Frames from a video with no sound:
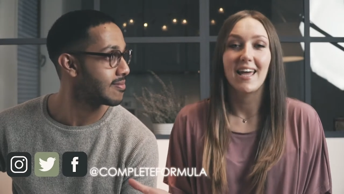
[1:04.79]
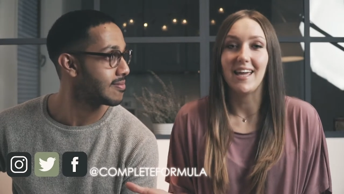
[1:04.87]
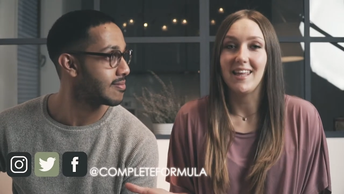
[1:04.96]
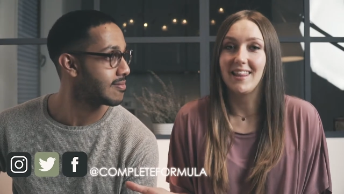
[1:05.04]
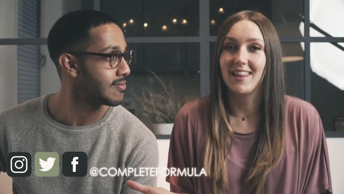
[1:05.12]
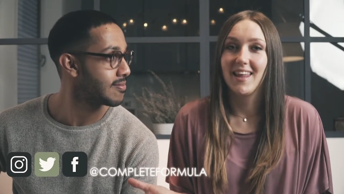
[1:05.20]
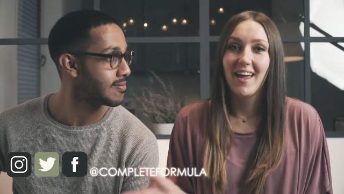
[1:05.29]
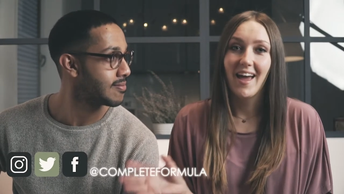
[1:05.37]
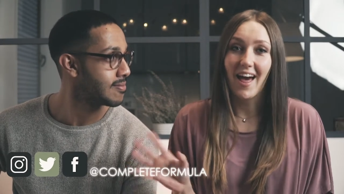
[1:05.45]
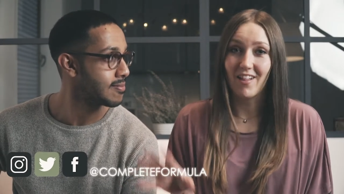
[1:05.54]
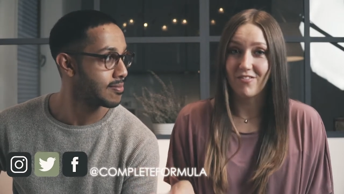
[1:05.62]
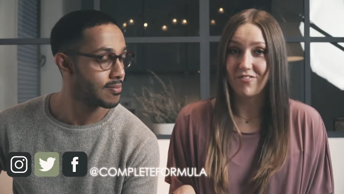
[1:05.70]
Speaker 1: in
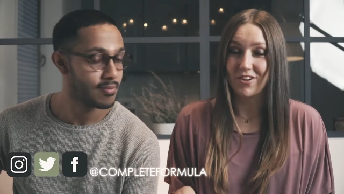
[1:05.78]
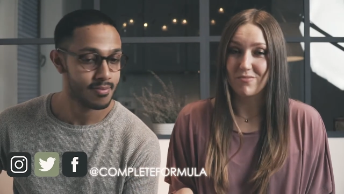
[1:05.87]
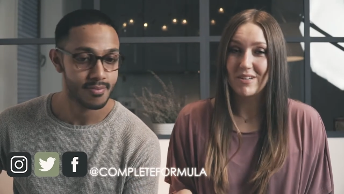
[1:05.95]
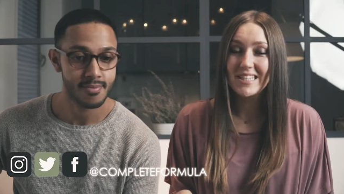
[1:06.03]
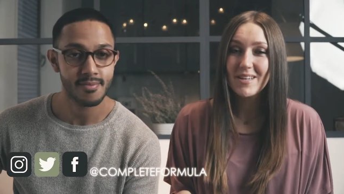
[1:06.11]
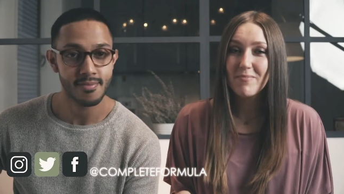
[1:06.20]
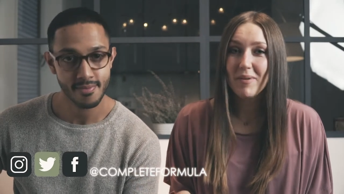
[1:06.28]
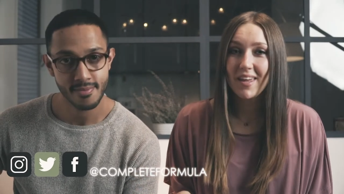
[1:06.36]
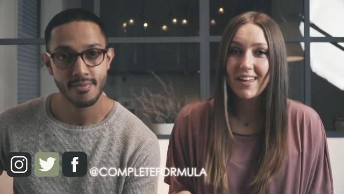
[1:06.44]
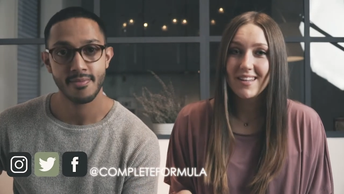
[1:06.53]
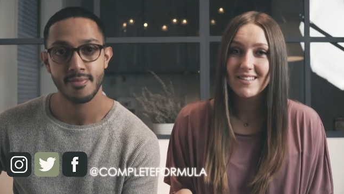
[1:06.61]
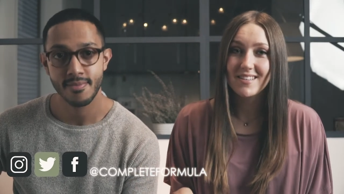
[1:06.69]
healthy
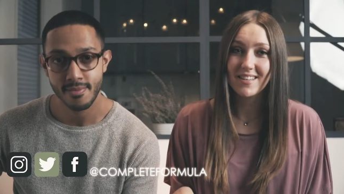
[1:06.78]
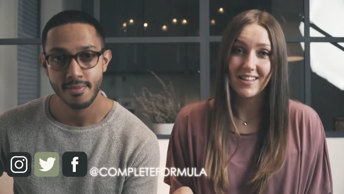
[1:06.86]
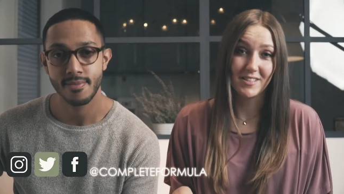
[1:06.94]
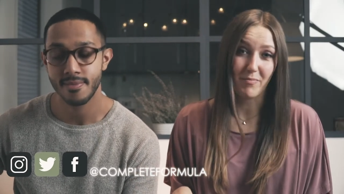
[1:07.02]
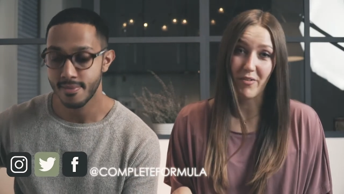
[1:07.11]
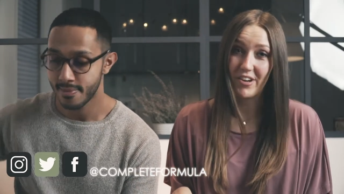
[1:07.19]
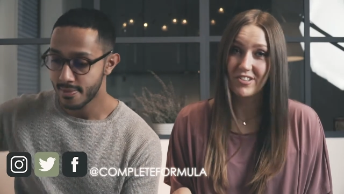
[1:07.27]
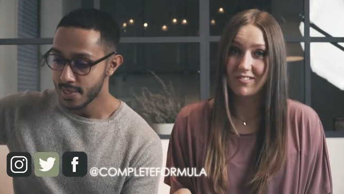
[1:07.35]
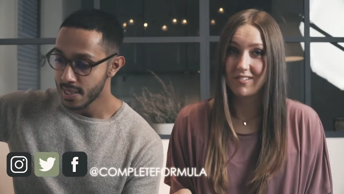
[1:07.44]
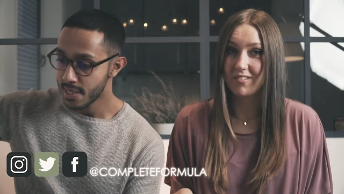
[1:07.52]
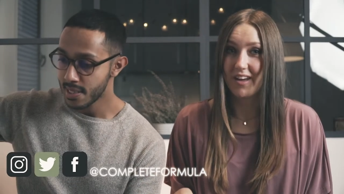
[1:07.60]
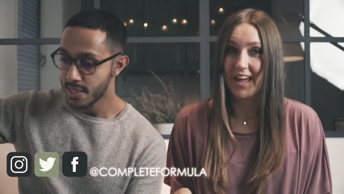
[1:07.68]
recipes,
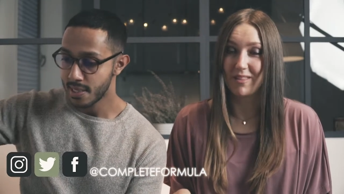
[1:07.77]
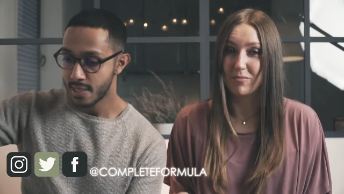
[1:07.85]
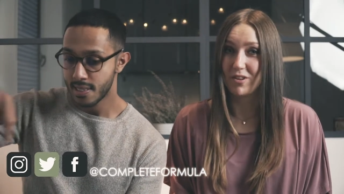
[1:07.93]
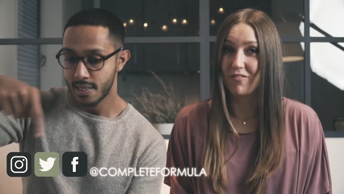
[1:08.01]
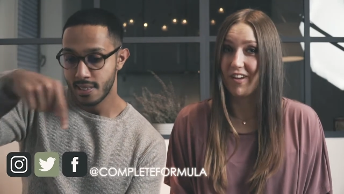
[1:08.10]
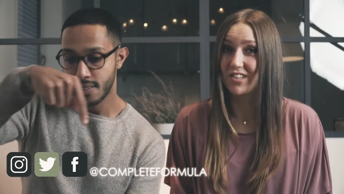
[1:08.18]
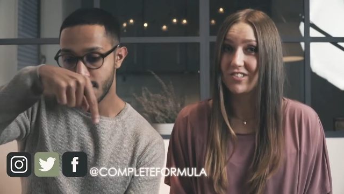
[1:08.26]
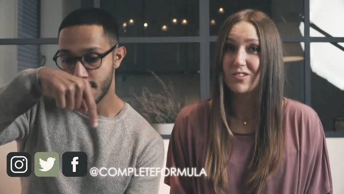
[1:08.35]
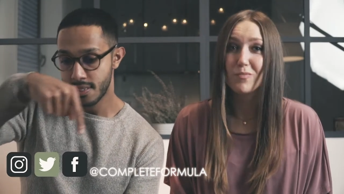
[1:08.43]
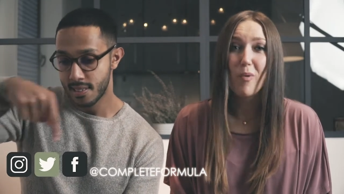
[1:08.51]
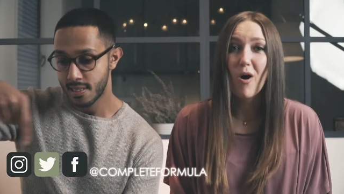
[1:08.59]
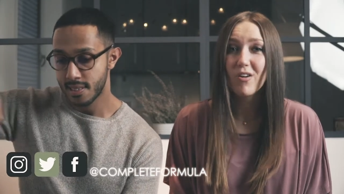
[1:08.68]
inspirational and
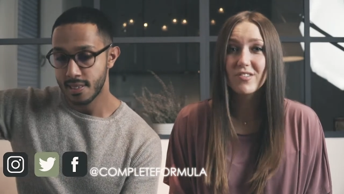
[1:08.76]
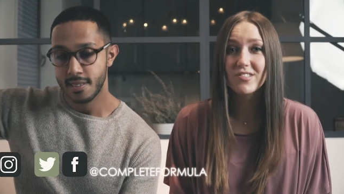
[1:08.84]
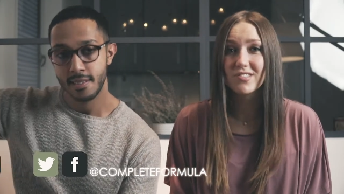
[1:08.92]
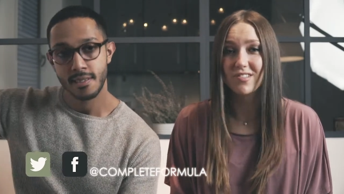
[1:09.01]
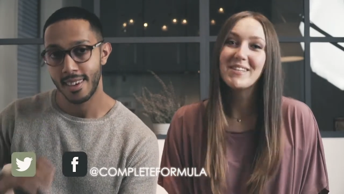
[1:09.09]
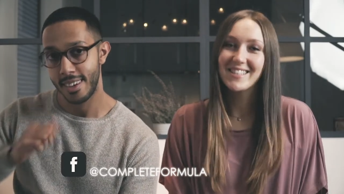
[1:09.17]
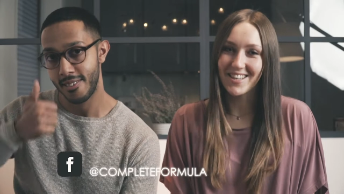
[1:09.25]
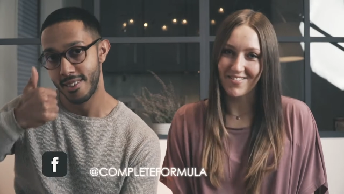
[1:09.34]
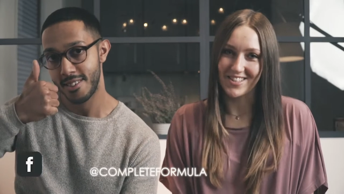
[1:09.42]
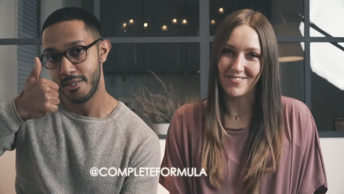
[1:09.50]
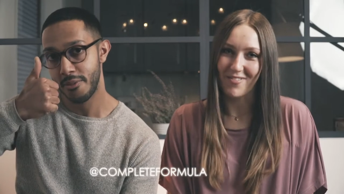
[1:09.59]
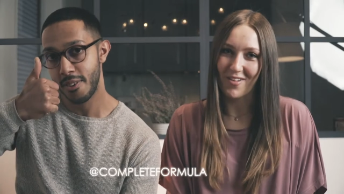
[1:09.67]
motivational posts, please give us a